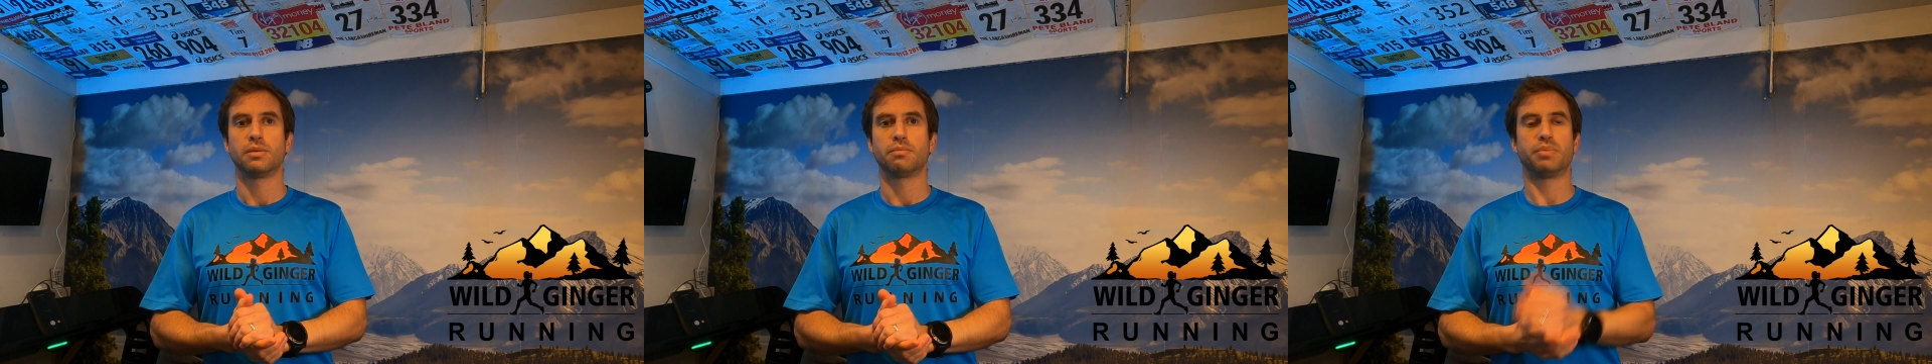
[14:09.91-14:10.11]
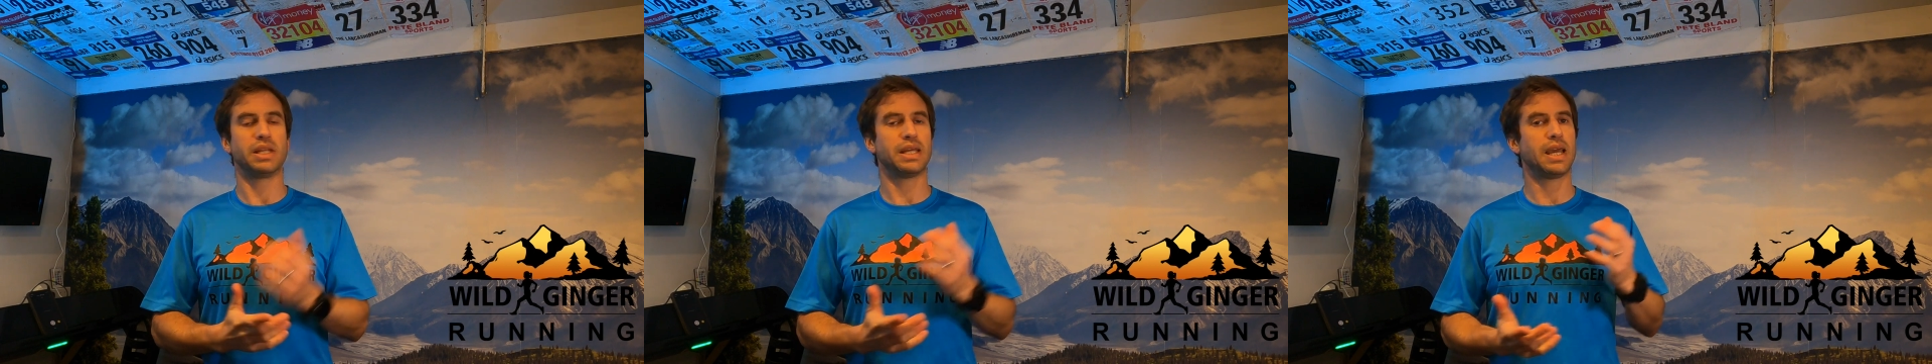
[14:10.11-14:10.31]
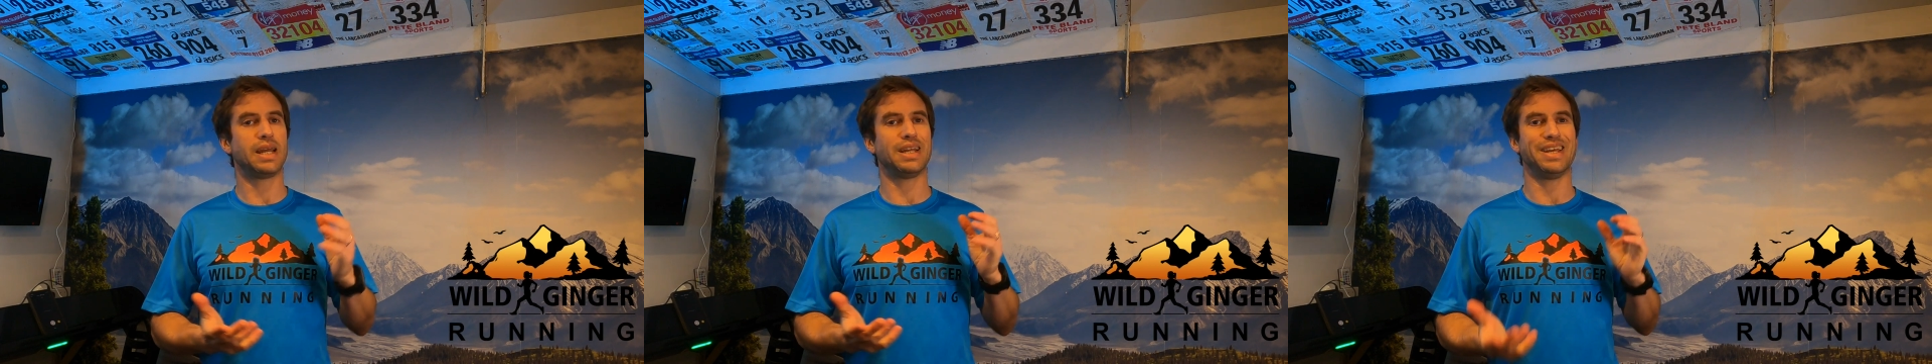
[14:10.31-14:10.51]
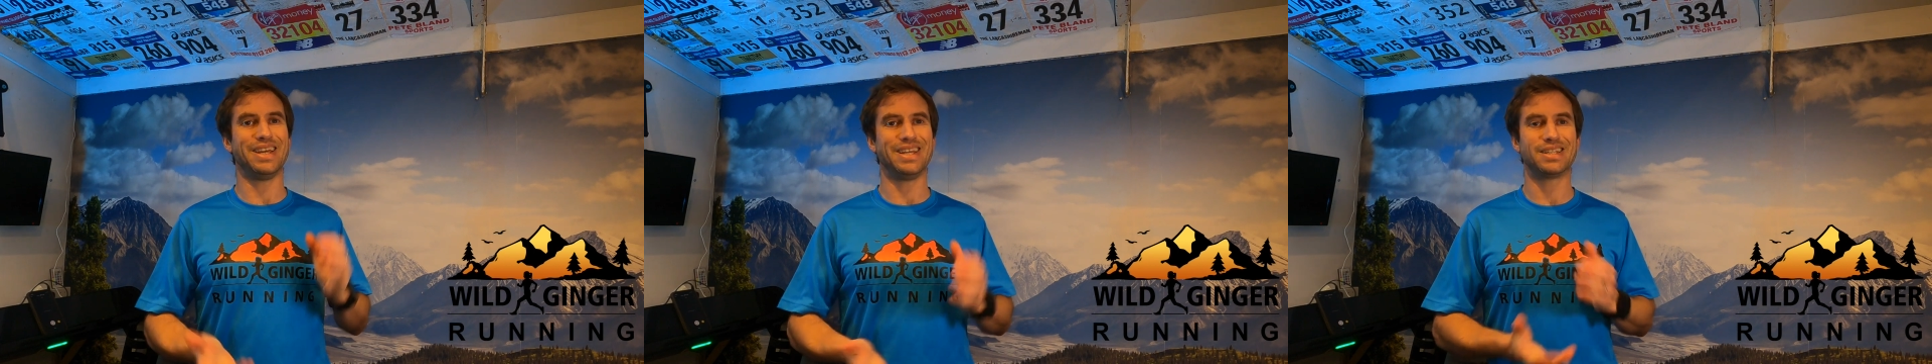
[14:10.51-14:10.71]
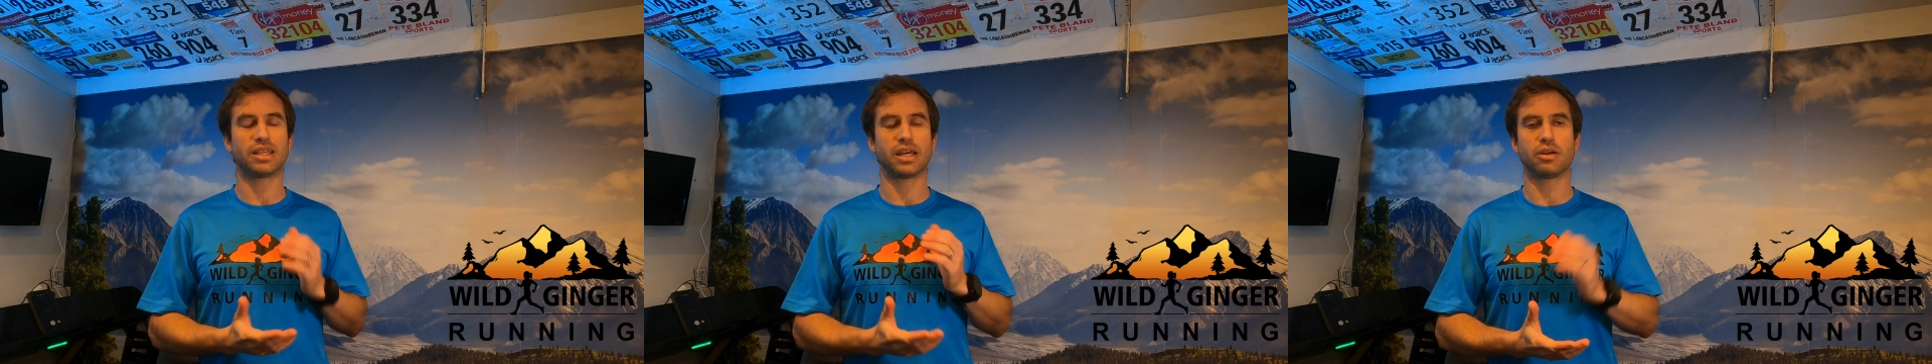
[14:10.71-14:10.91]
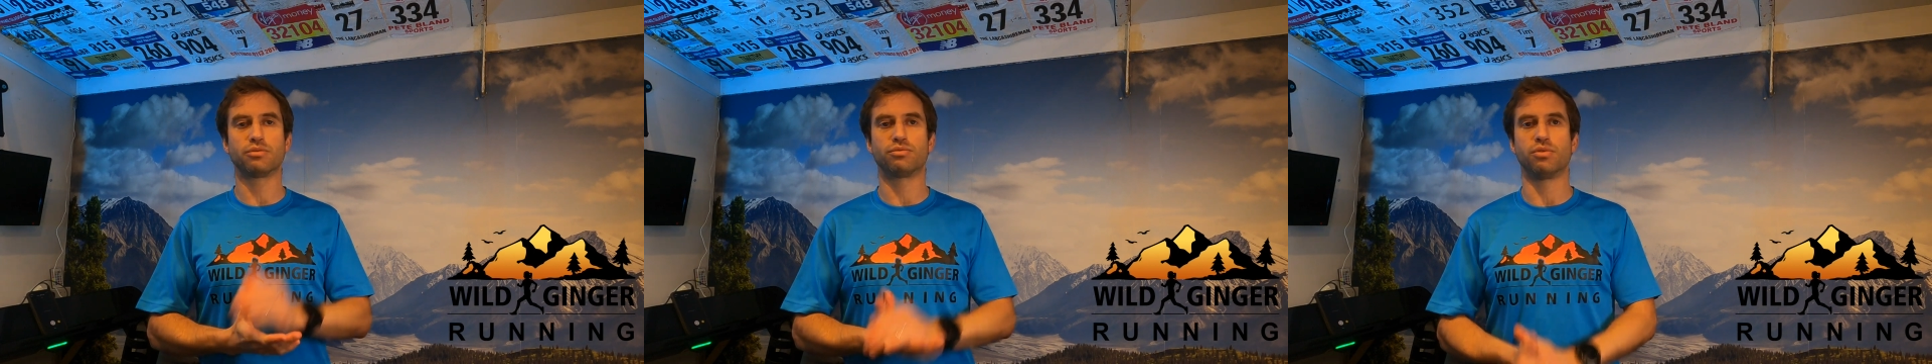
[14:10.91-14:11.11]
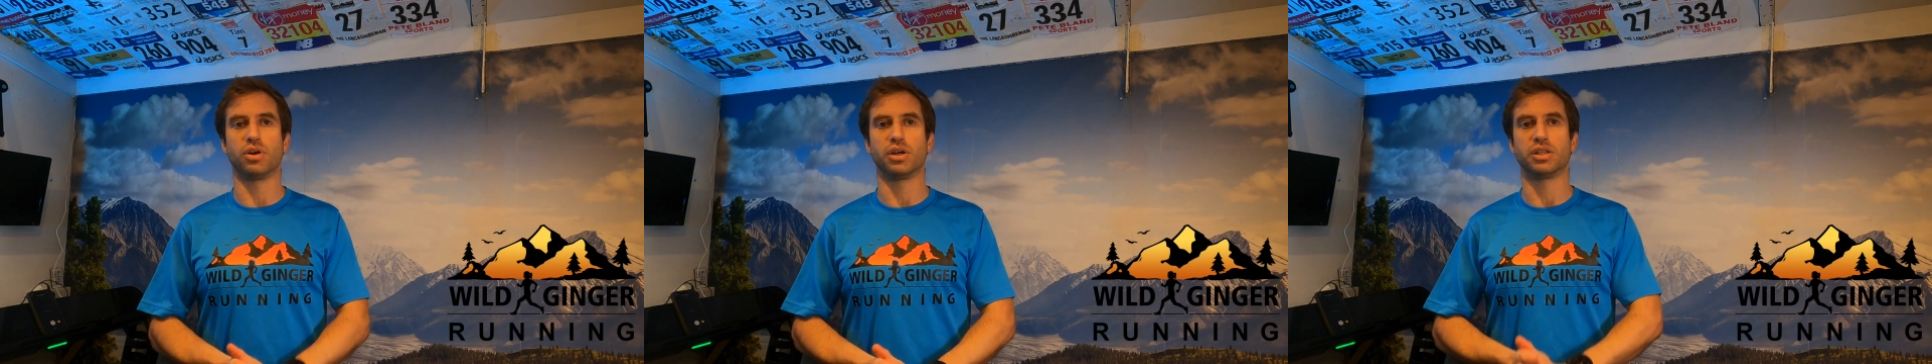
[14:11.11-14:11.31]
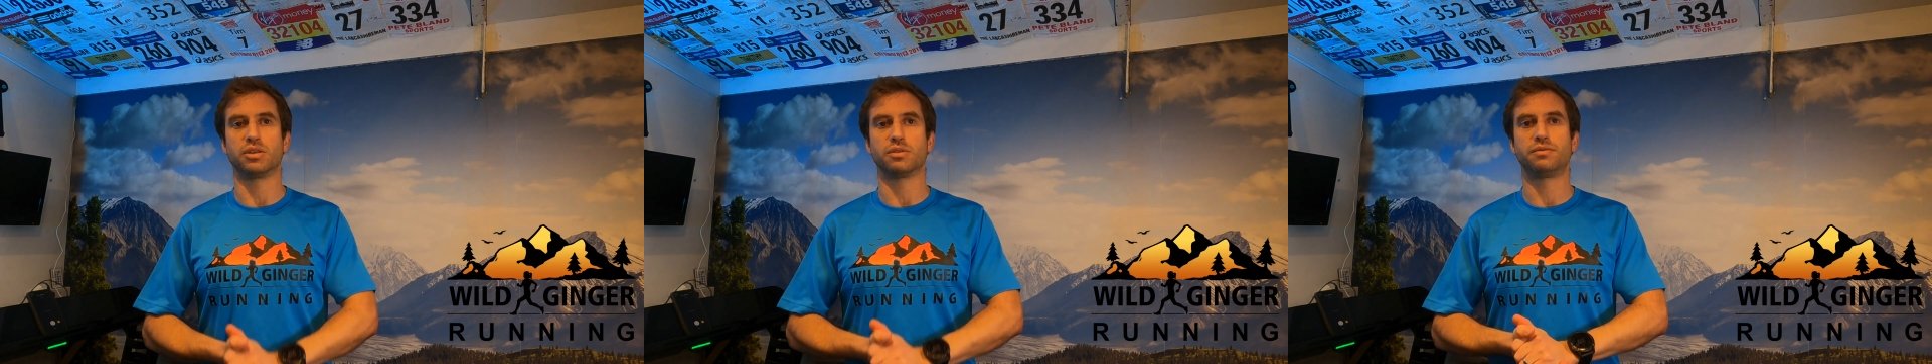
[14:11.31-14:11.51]
But again, is that
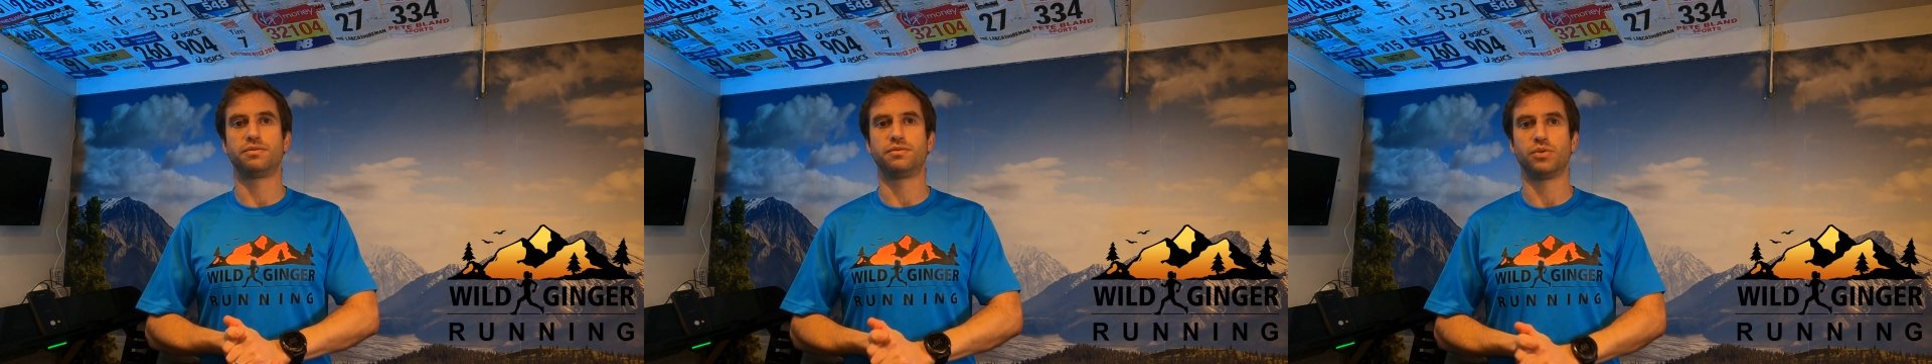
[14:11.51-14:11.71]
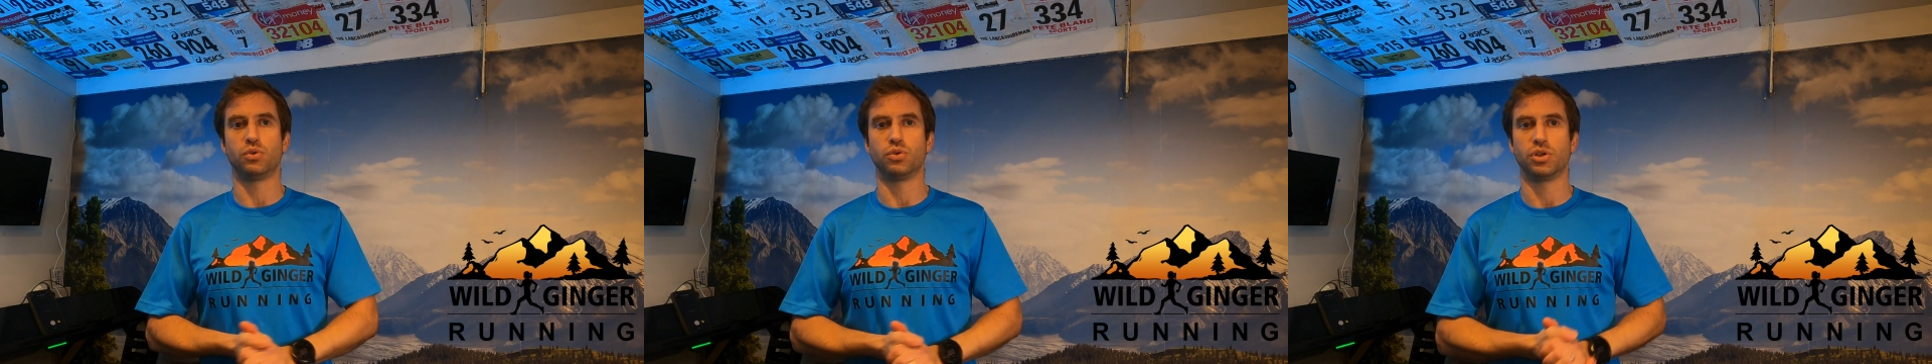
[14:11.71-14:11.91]
right for